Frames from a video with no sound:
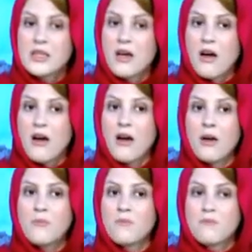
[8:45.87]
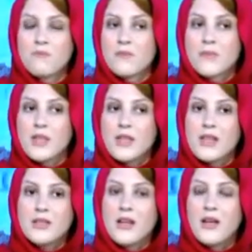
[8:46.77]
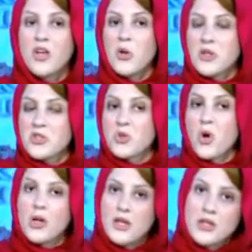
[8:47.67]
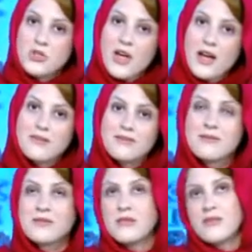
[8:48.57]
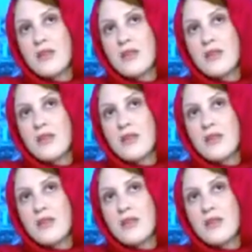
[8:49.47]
like going into college and